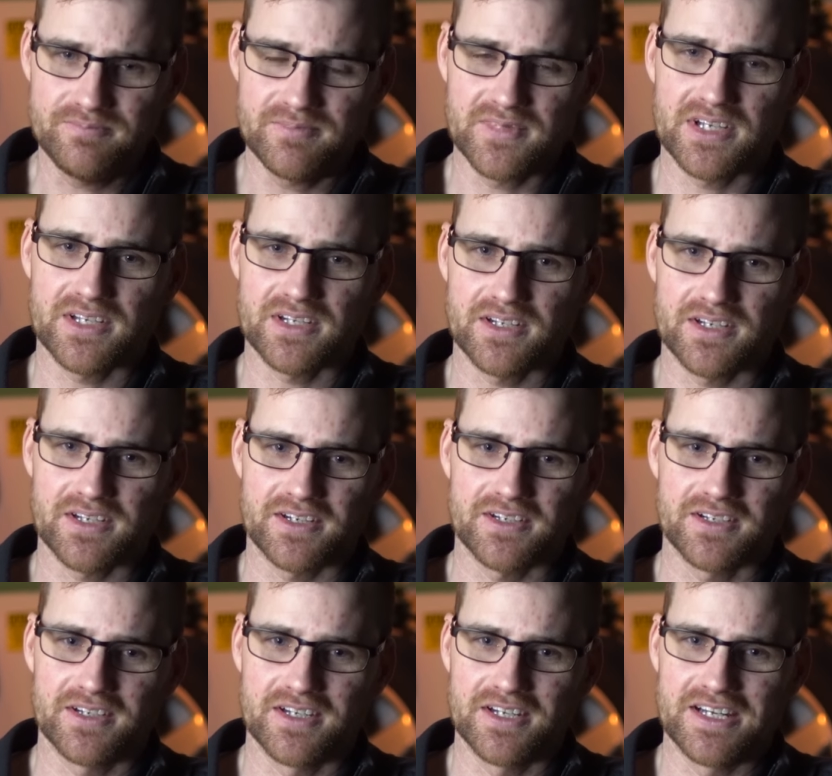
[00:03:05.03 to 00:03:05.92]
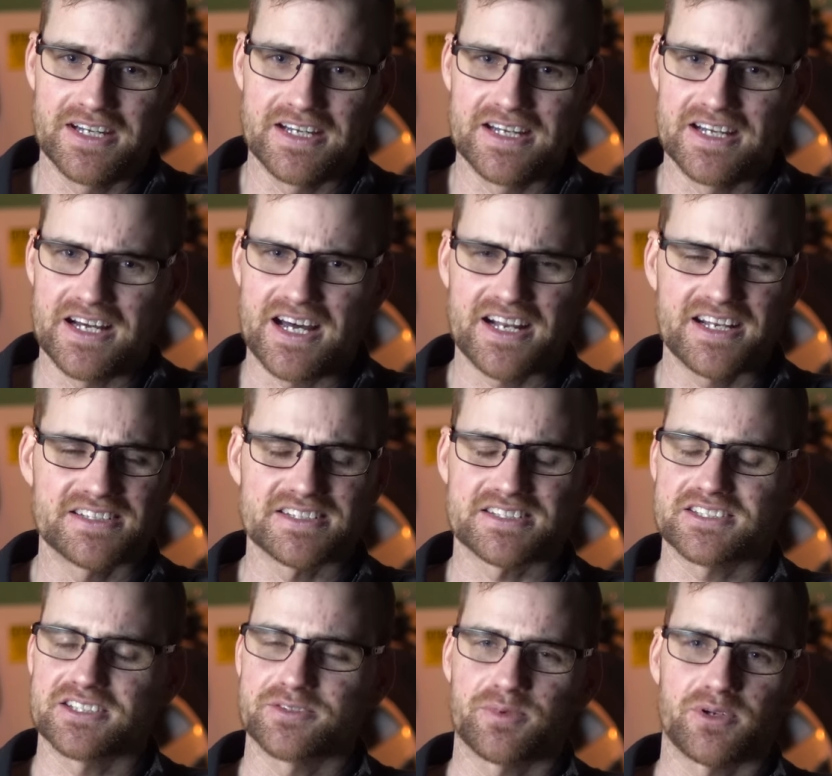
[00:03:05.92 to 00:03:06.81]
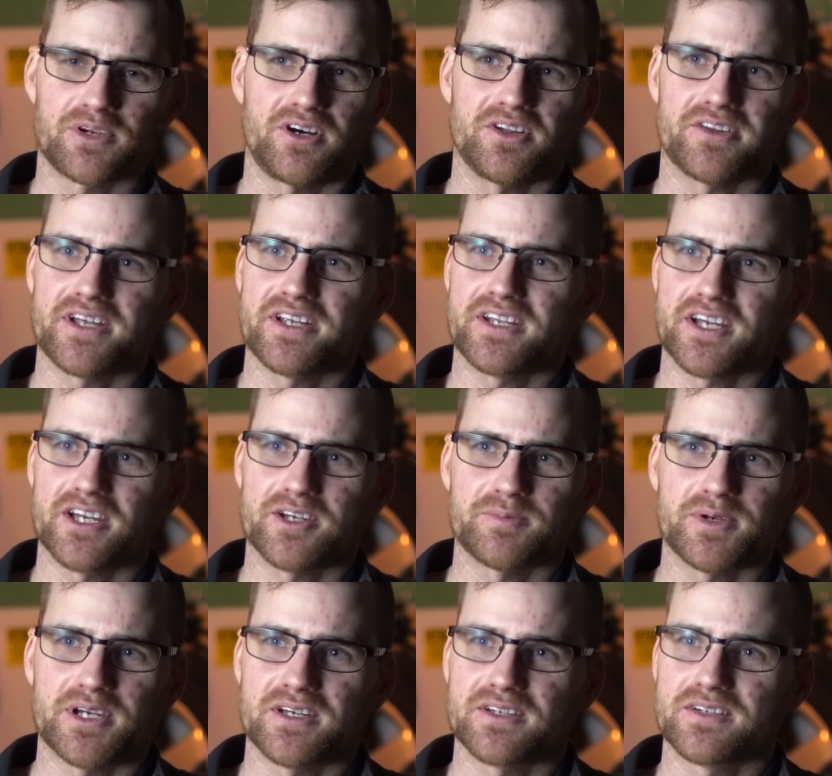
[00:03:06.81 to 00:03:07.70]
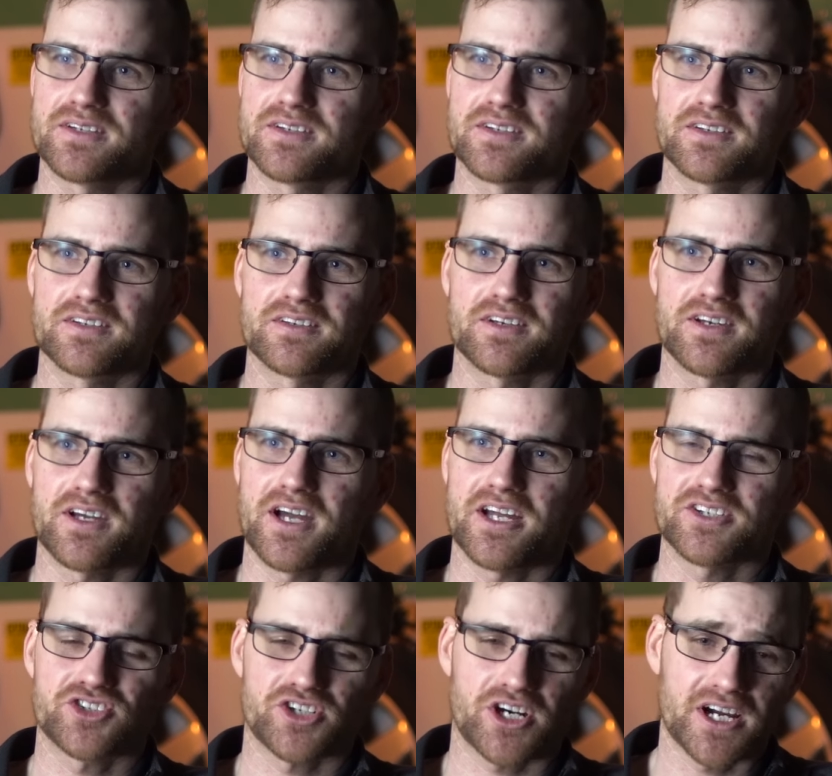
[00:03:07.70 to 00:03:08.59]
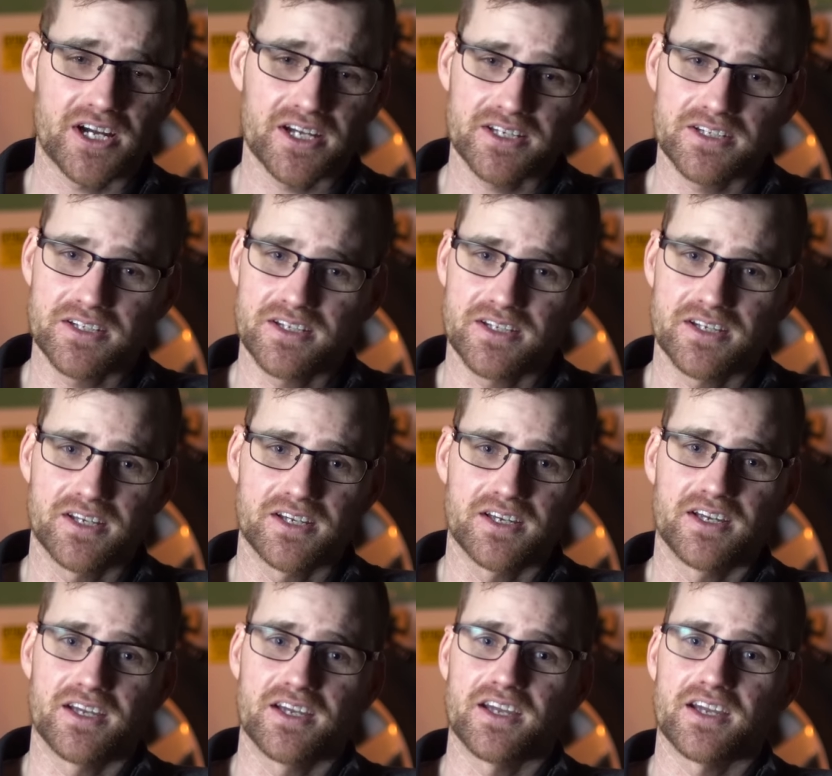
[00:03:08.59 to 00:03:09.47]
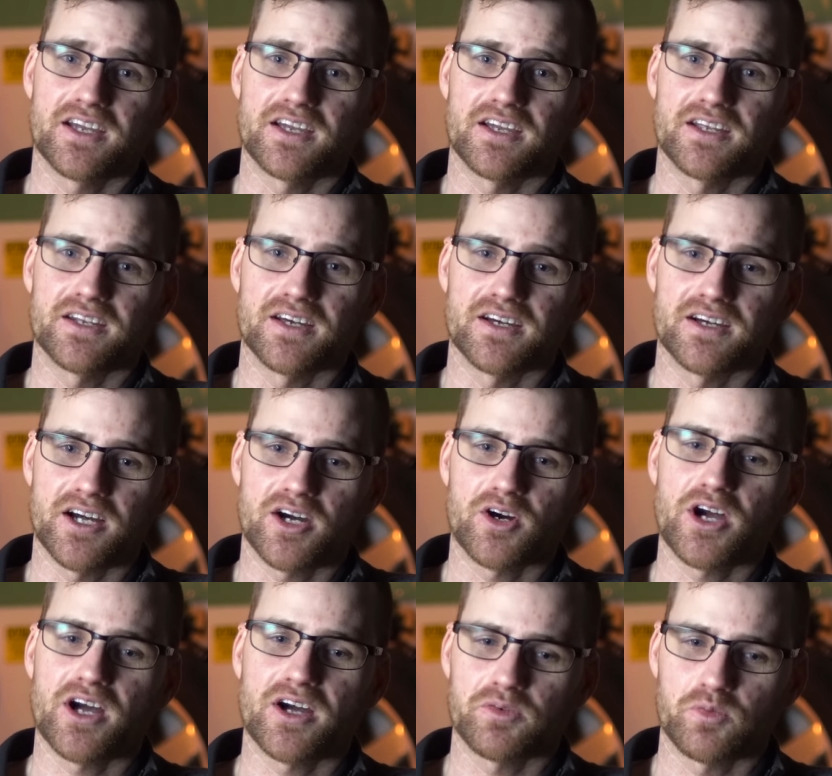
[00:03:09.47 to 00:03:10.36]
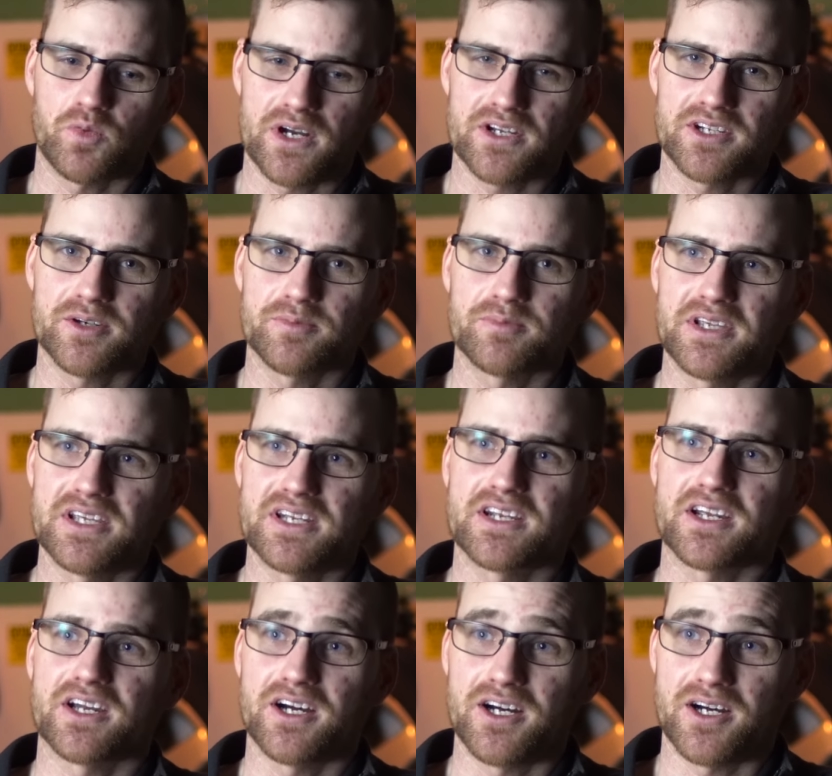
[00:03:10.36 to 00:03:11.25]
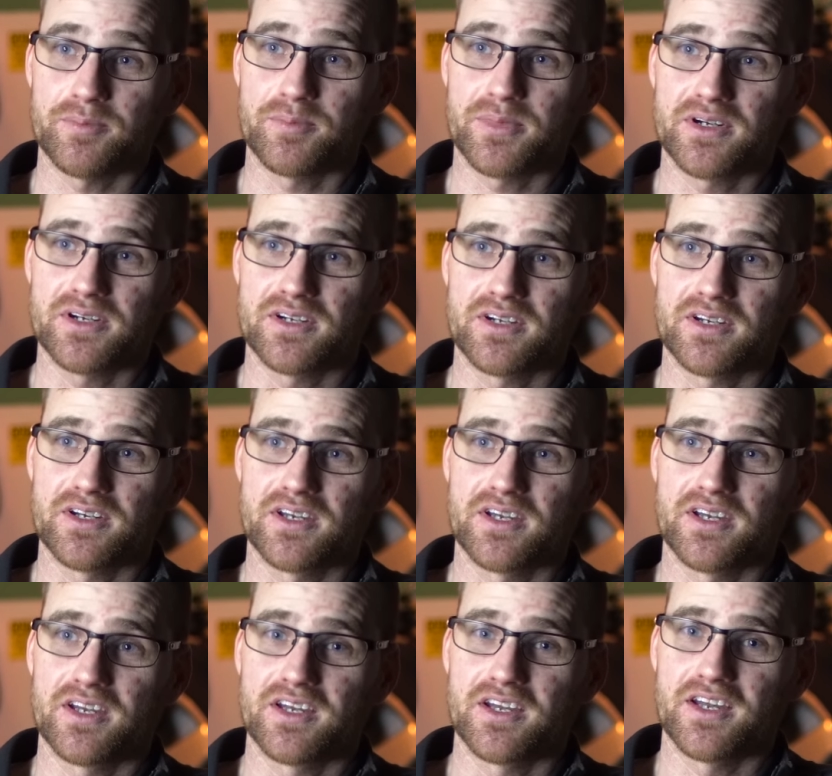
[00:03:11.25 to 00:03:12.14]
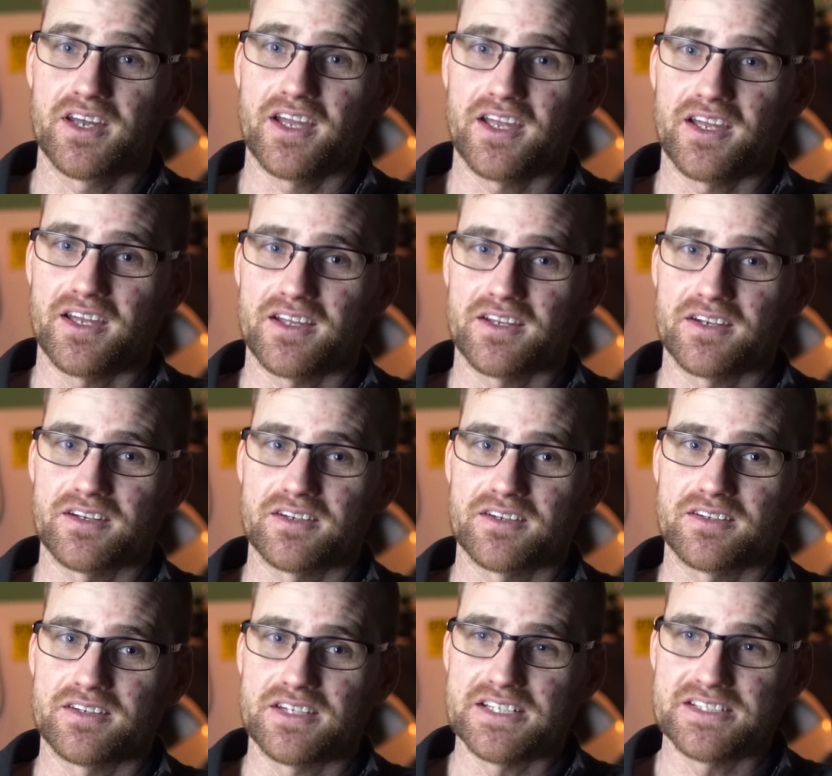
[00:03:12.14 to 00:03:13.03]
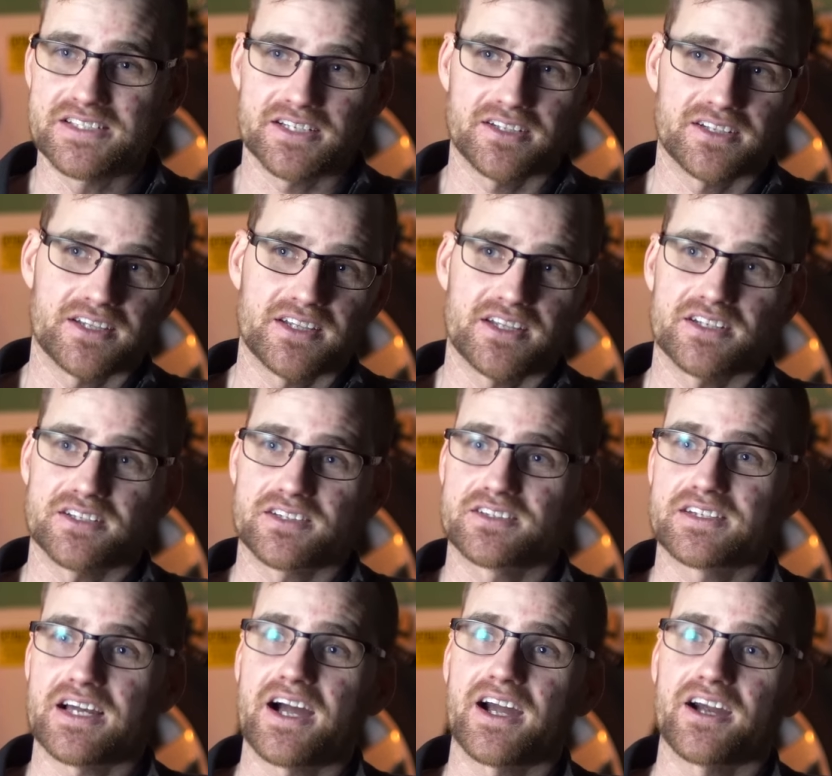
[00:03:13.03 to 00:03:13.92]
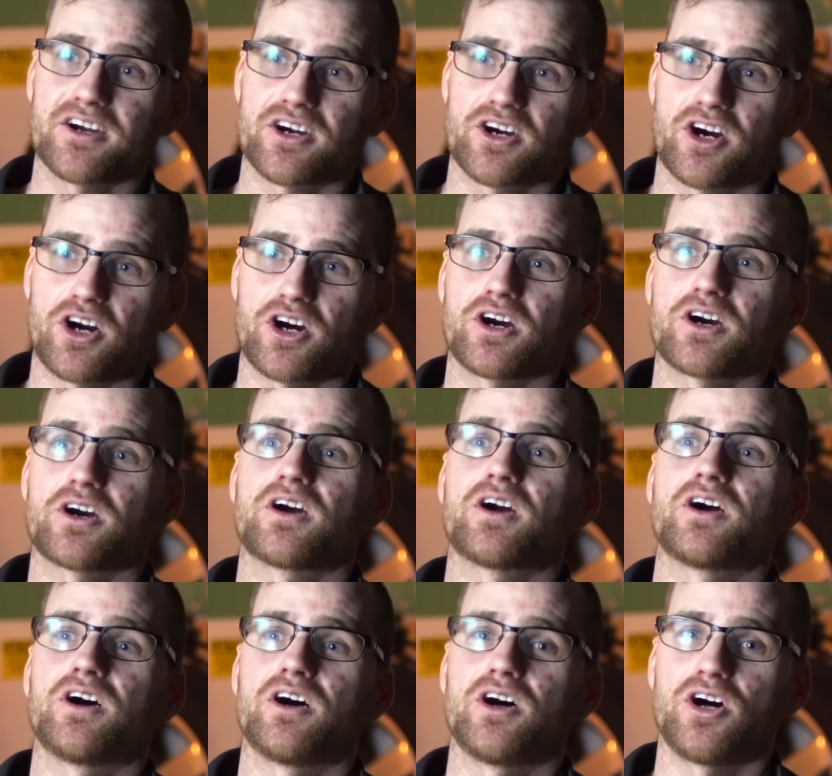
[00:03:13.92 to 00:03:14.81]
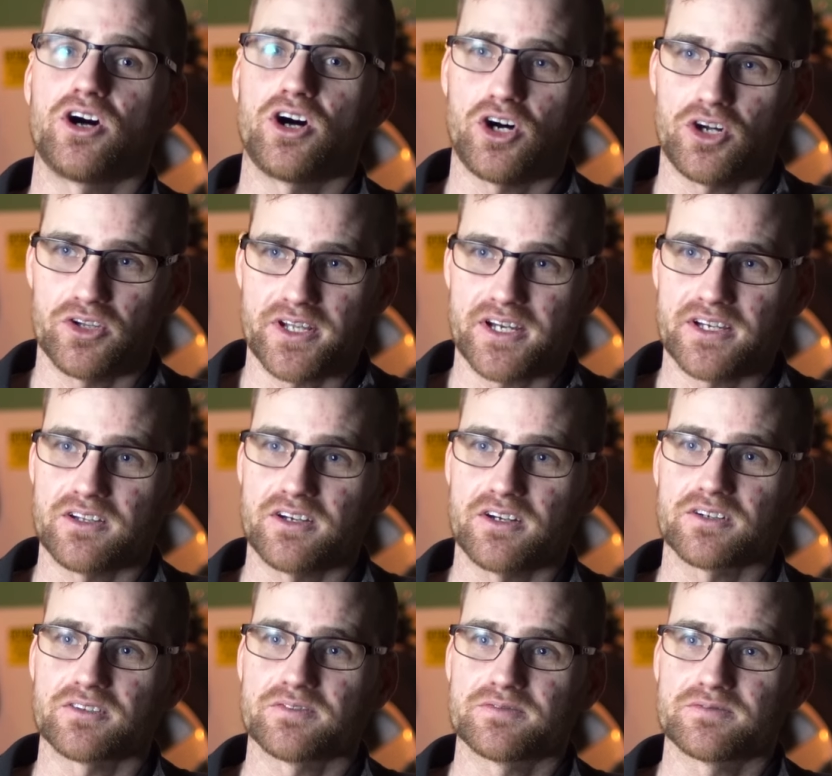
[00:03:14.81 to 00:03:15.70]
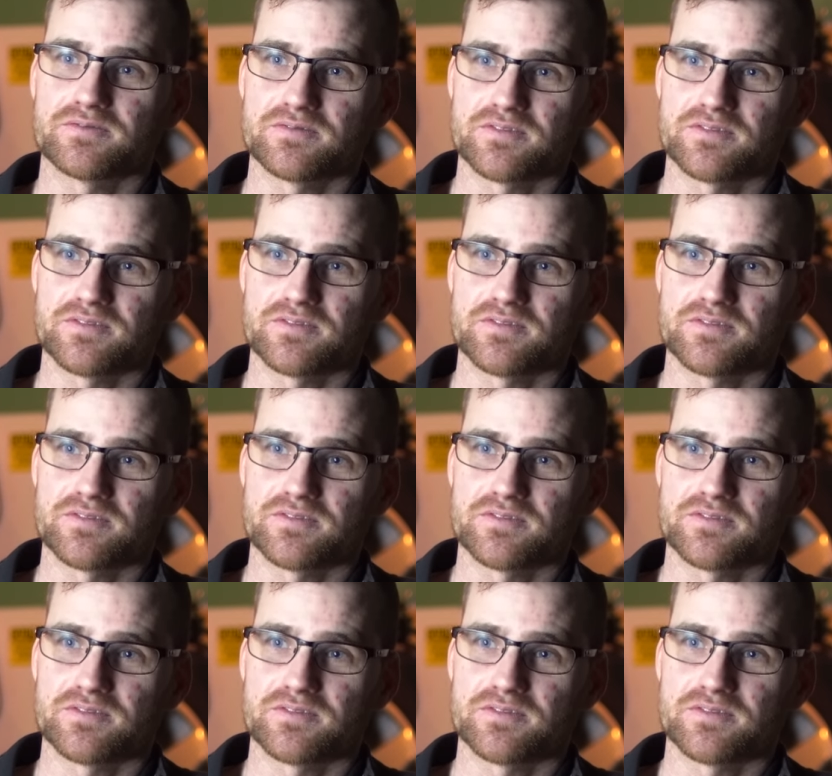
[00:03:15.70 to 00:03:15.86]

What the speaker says: And I didn't sleep at all that night, man. I tried, and I wound up getting up and detailing the entire car all night long.